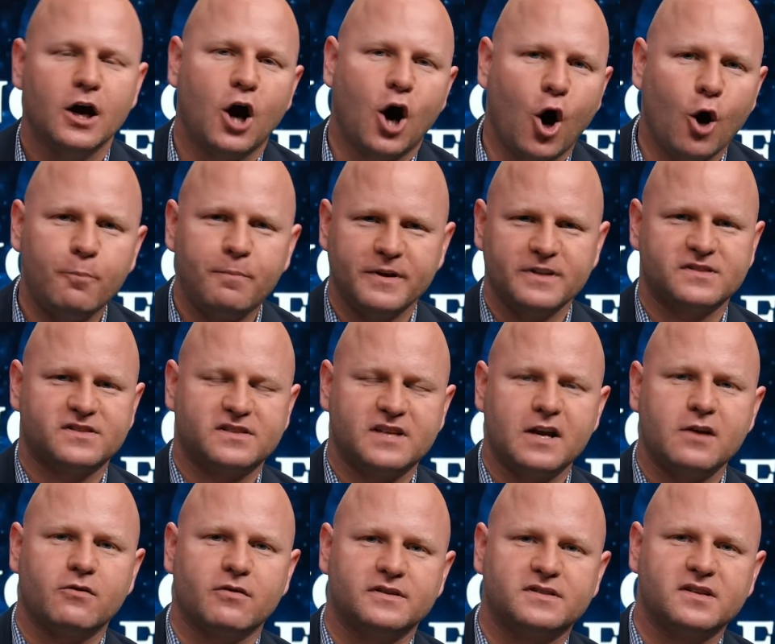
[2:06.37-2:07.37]
Open
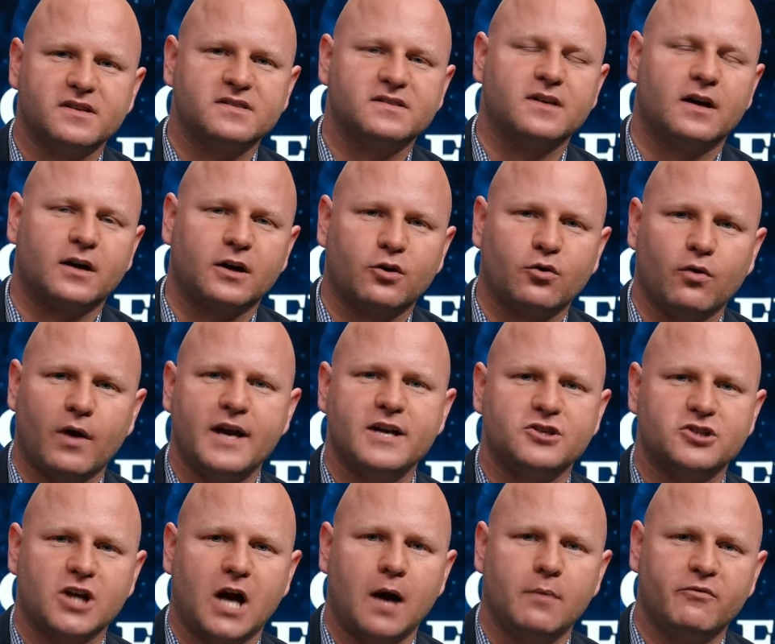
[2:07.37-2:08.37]
Secrets has done a great
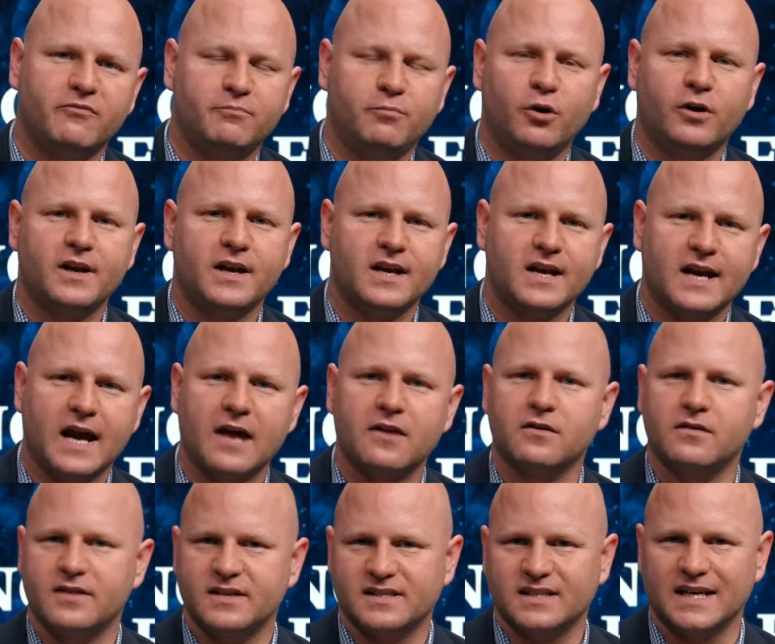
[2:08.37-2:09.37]
job of putting
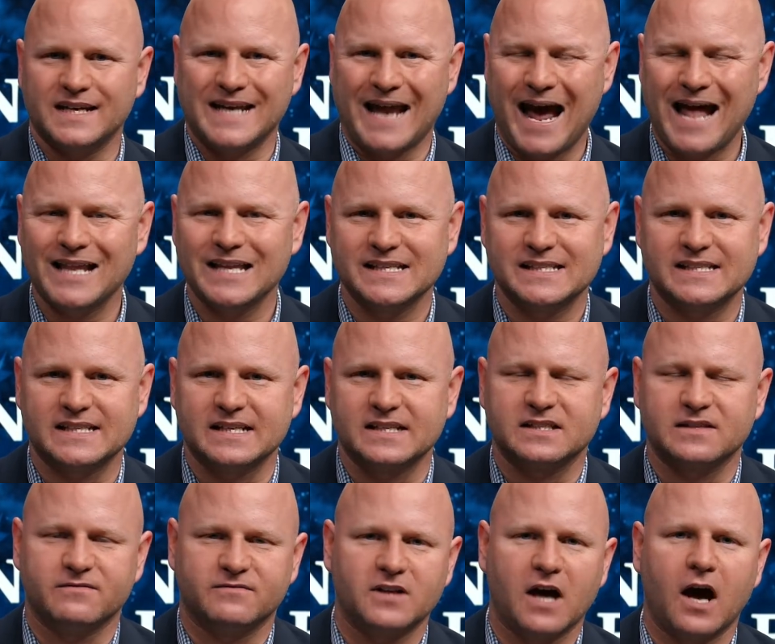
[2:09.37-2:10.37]
together this
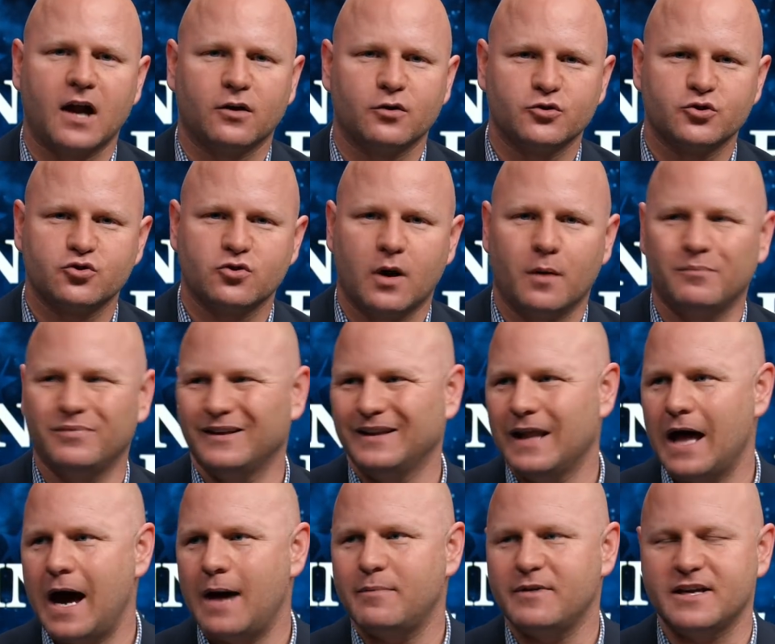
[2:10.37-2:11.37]
analysis of Donald Trump
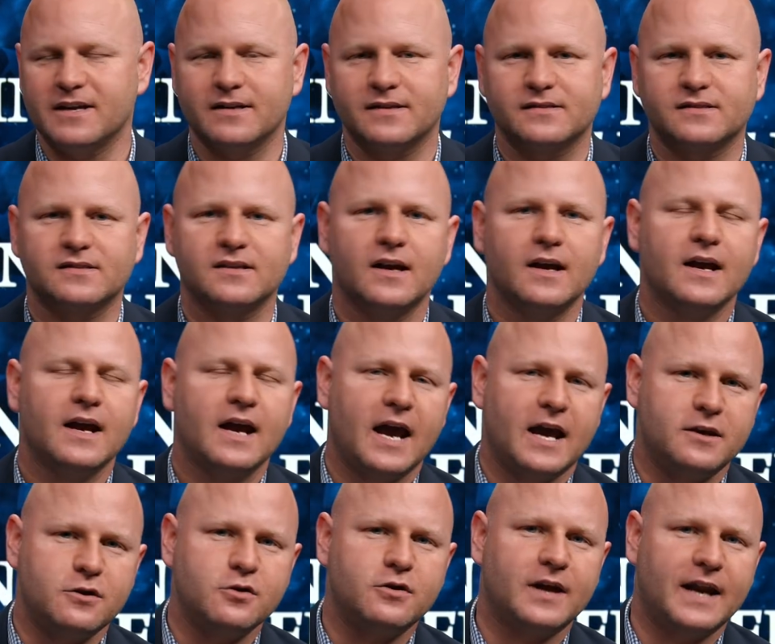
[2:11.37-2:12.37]
lobbyists,
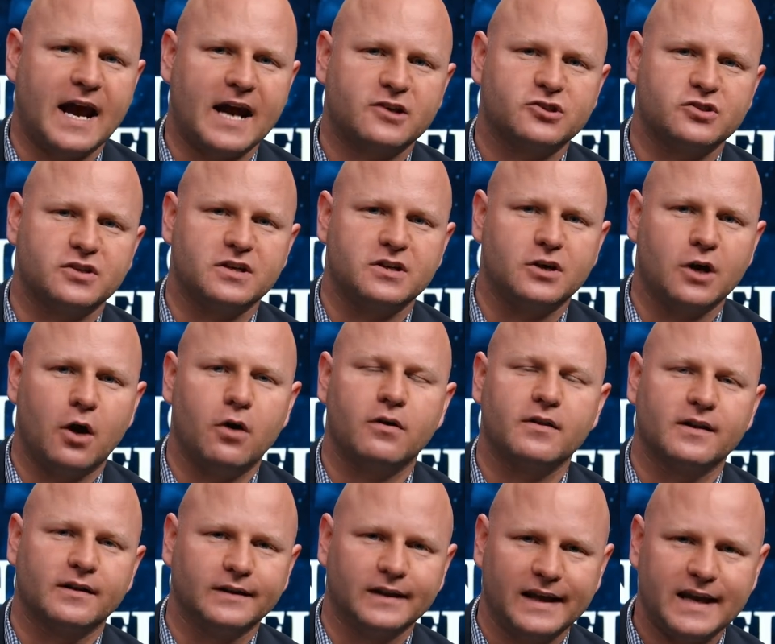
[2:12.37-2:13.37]
and you can actually go to
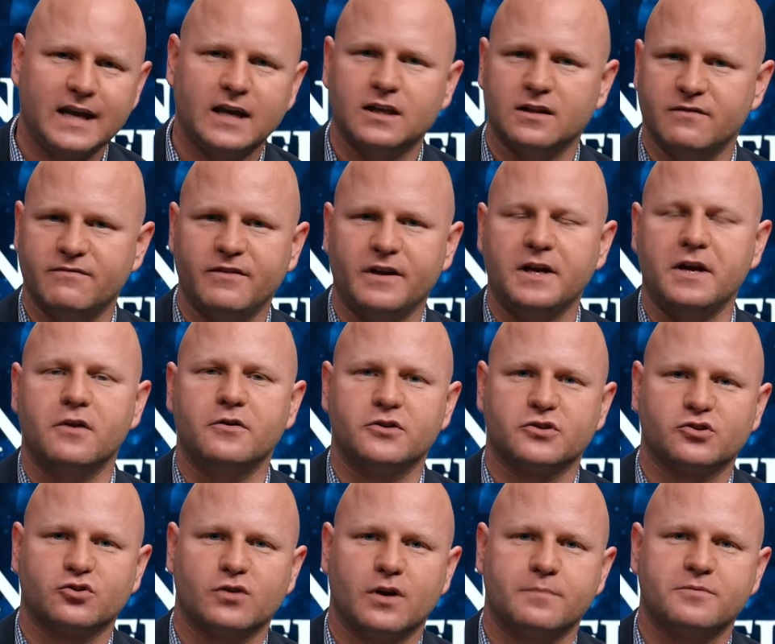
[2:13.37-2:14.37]
the link in the video
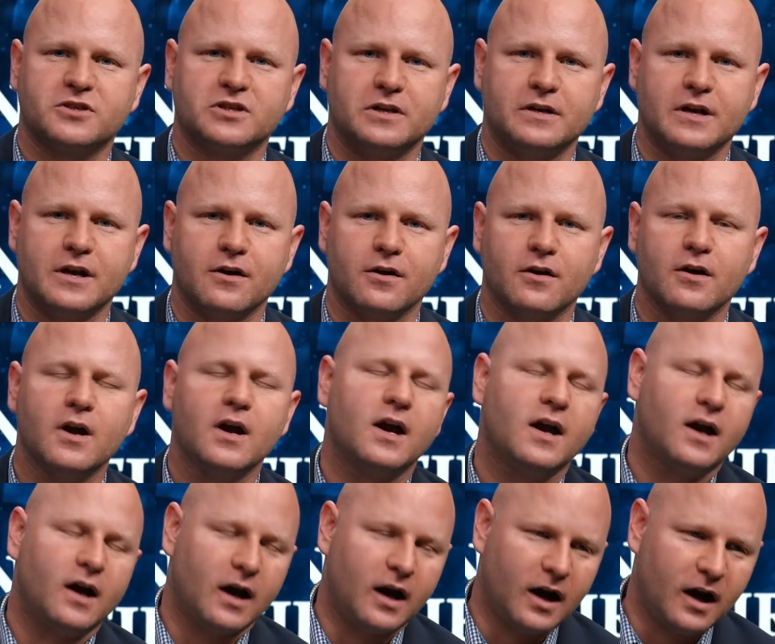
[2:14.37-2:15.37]
description here,
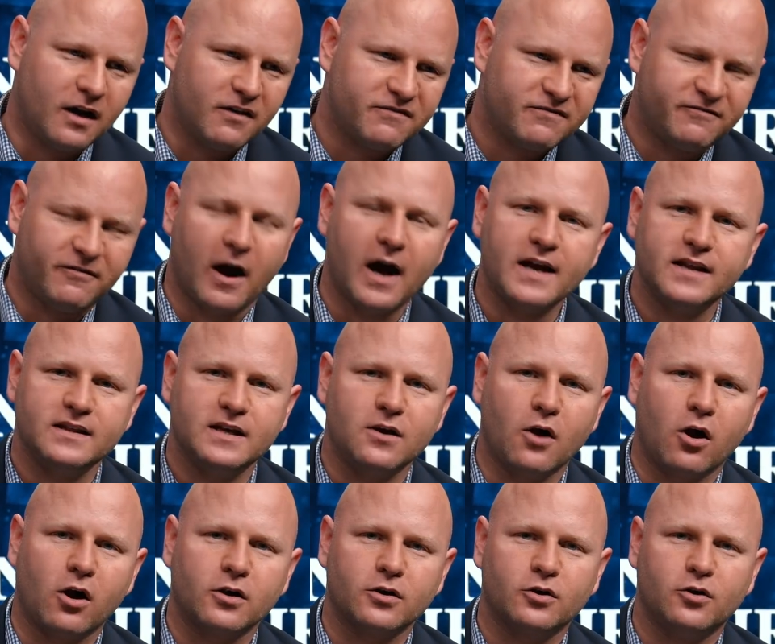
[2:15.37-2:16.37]
uh, find the
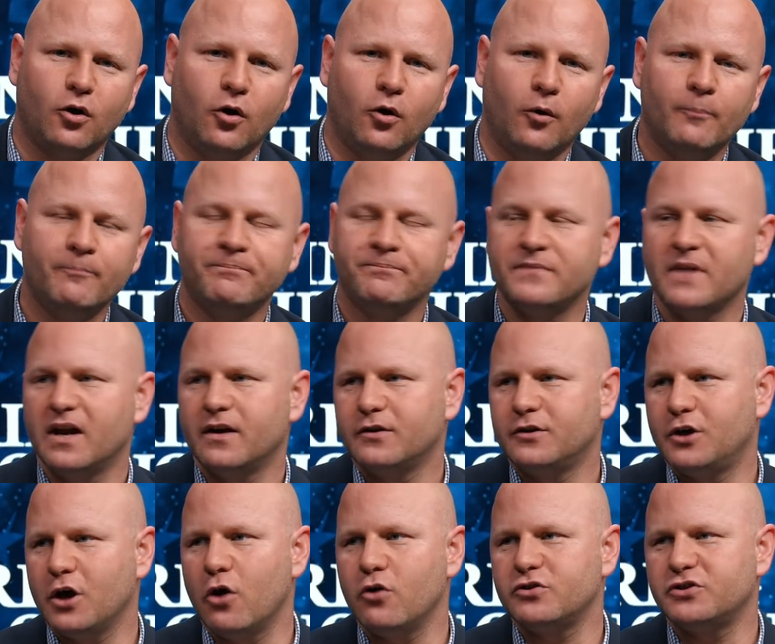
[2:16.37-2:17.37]
article,
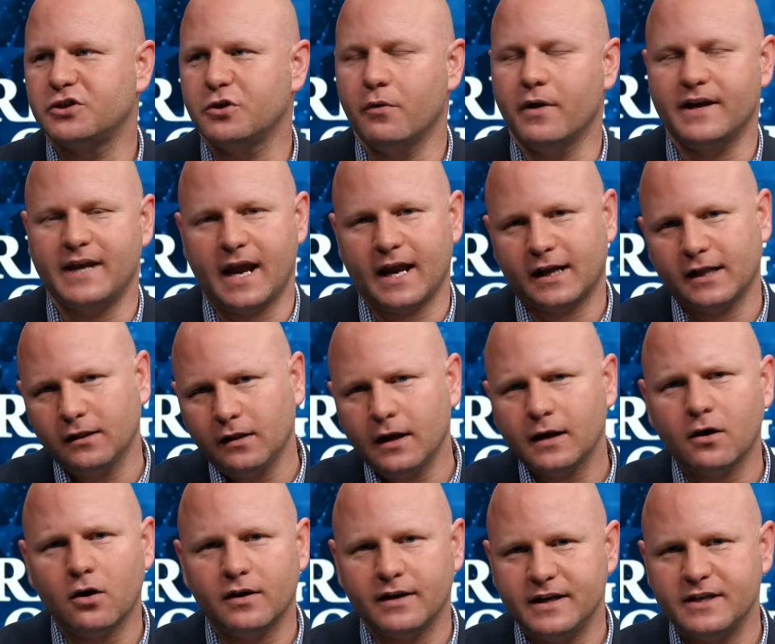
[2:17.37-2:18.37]
go to it, and
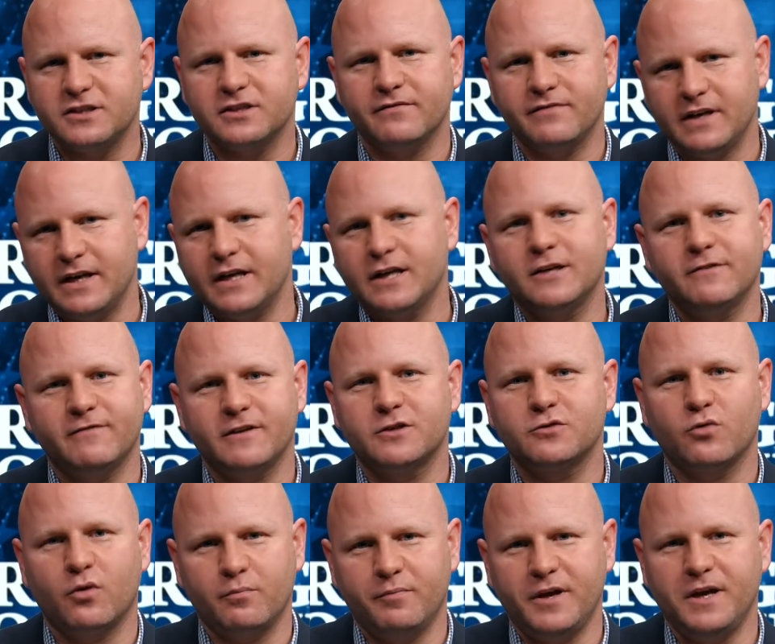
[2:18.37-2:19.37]
click on each of the
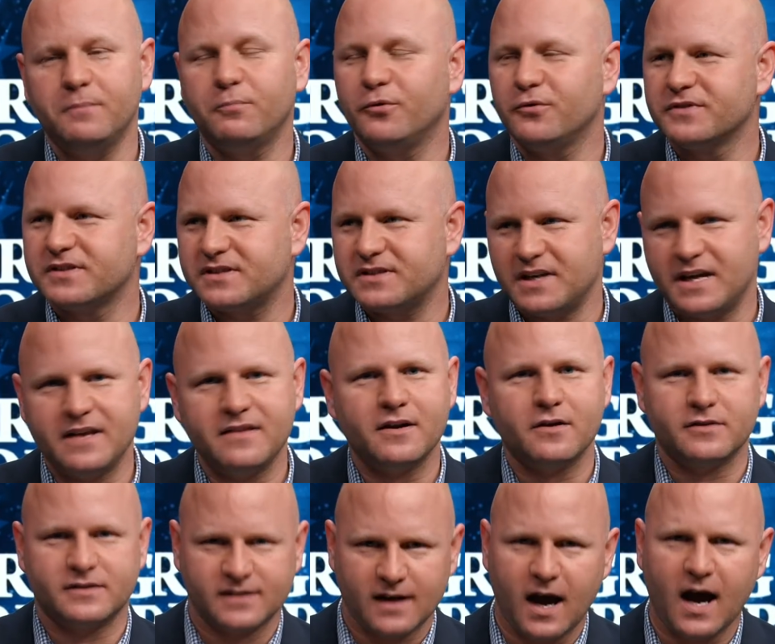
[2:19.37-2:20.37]
individual people, see
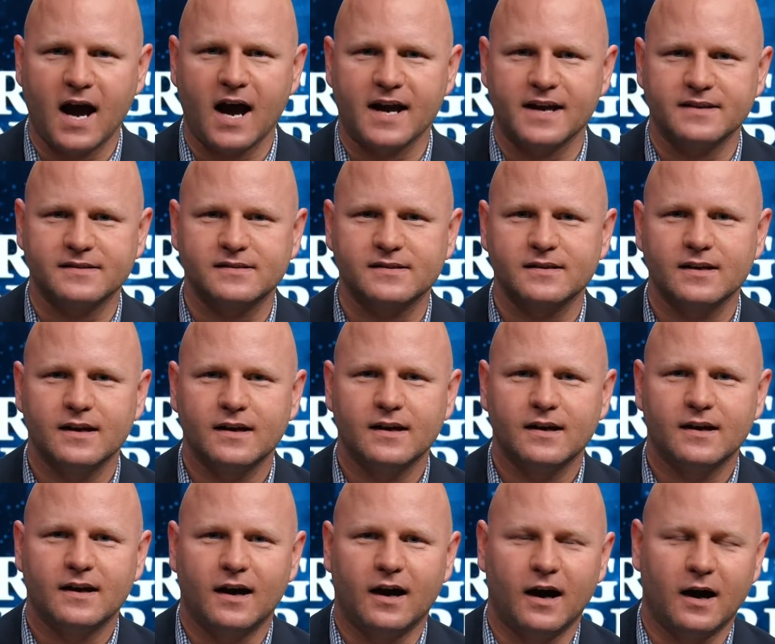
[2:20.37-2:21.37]
their ties,
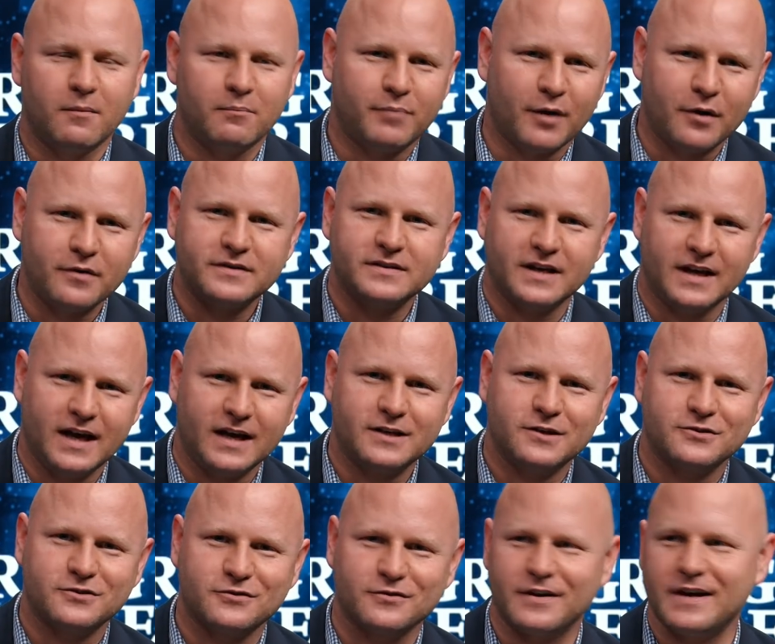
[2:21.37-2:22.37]
uh, both to
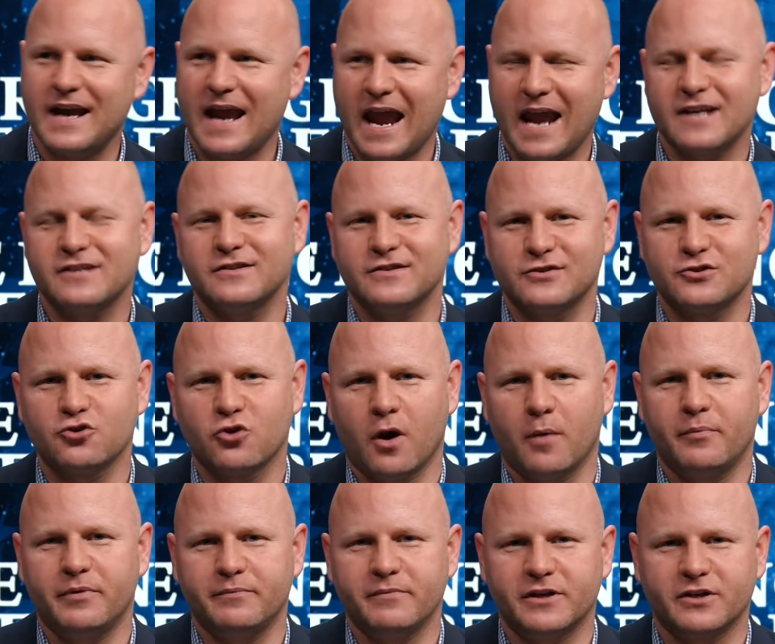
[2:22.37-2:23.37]
industry and to the
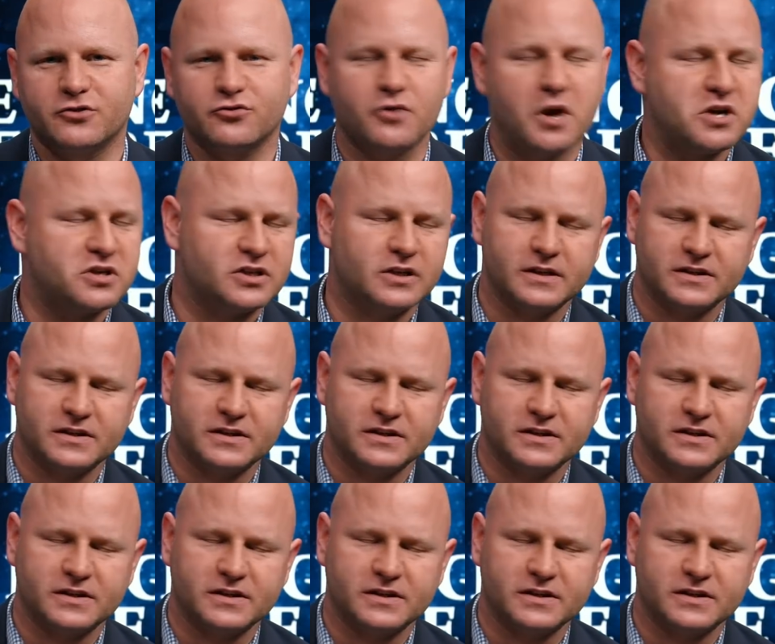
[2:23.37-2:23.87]
Trump administration.